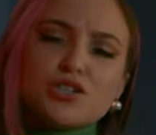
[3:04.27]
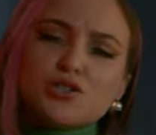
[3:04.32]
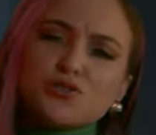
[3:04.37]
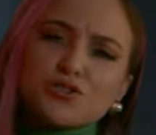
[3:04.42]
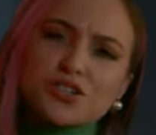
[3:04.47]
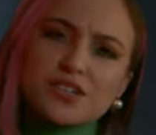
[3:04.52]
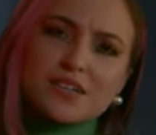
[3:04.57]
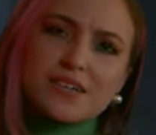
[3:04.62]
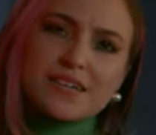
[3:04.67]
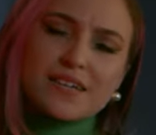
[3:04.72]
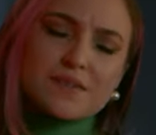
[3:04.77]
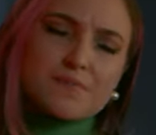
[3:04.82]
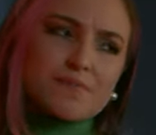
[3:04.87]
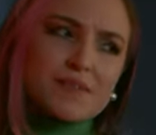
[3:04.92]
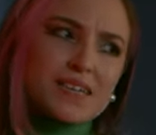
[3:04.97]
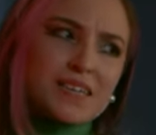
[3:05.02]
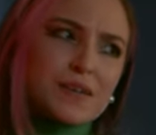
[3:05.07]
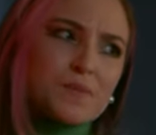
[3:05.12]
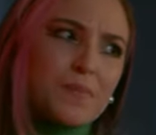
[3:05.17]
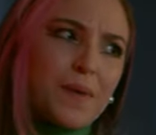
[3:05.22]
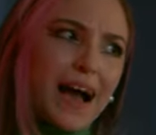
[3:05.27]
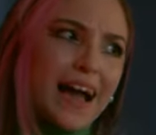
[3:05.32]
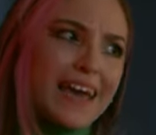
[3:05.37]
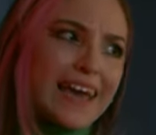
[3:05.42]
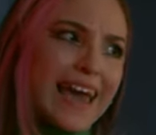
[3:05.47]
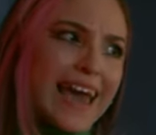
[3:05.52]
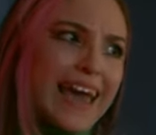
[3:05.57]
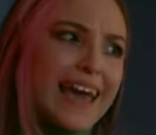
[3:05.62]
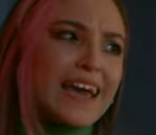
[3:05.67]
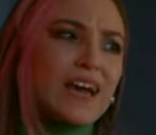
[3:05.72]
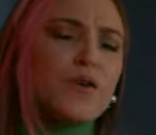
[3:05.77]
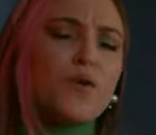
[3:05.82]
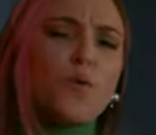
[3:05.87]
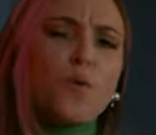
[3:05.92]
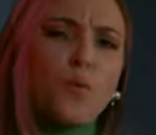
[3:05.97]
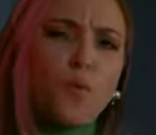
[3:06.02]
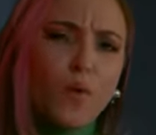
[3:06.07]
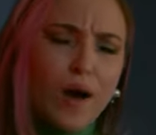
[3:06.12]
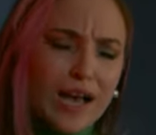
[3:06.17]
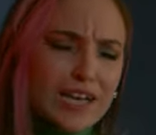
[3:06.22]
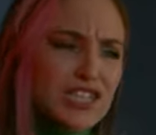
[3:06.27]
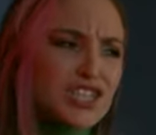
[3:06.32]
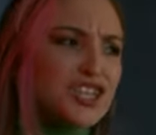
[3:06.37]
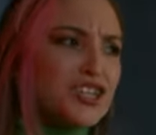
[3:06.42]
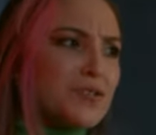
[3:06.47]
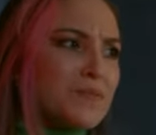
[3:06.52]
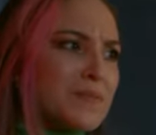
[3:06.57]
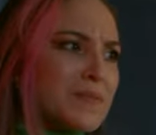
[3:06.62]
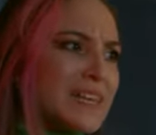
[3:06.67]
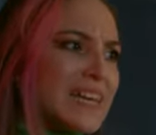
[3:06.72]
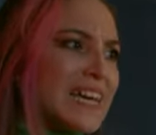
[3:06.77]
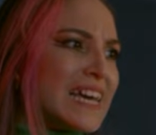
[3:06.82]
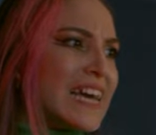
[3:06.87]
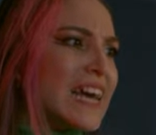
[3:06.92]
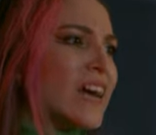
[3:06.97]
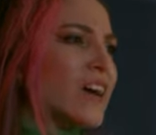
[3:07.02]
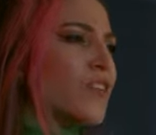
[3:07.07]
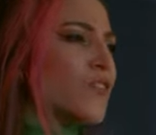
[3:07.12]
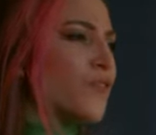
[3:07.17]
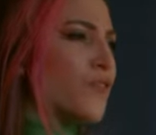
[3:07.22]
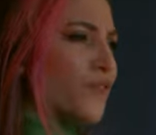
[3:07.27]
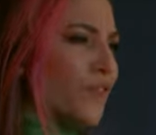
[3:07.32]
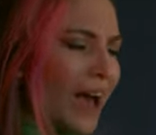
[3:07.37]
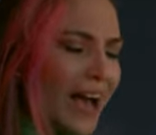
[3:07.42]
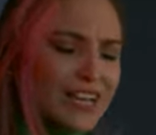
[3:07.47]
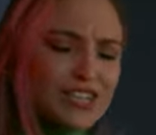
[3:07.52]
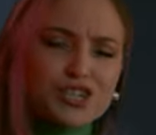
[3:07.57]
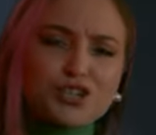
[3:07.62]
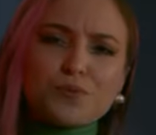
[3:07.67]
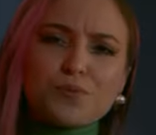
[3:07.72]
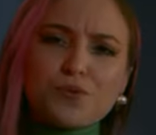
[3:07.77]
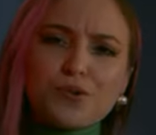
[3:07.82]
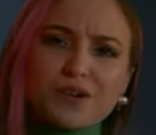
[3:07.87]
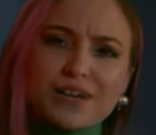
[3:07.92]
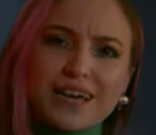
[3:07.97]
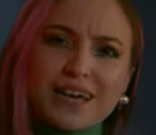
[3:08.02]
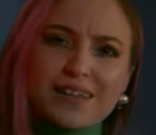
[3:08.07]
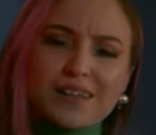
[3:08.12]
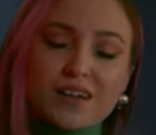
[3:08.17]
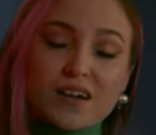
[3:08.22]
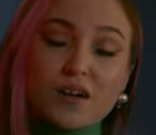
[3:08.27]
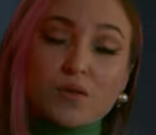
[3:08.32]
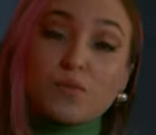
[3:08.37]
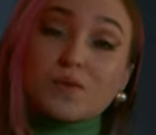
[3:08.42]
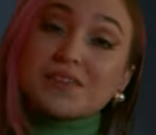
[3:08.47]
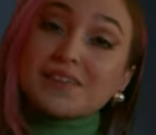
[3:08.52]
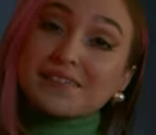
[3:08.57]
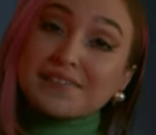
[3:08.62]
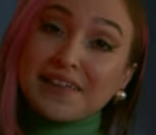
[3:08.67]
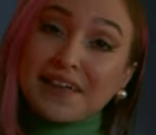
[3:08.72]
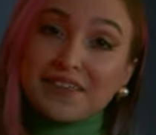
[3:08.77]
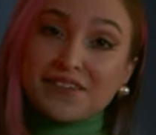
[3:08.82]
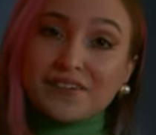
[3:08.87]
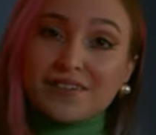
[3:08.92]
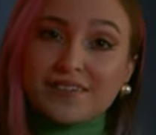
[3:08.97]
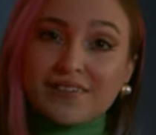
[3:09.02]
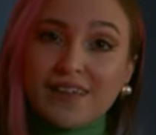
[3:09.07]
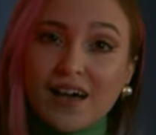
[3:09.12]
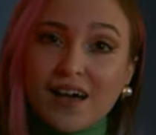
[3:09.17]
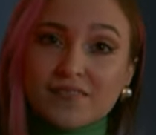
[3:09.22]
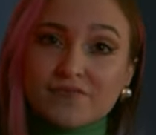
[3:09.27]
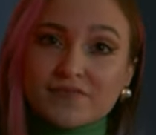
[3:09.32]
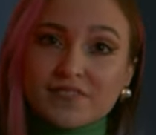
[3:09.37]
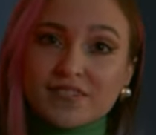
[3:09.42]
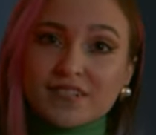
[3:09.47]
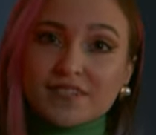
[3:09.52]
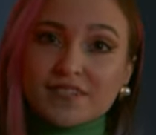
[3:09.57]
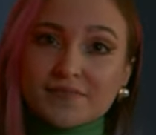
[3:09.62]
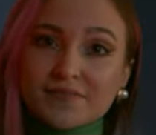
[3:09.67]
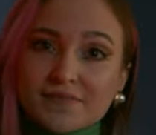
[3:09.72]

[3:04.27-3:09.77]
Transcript: usually committed by a questionably fashionable killer with leather gloves,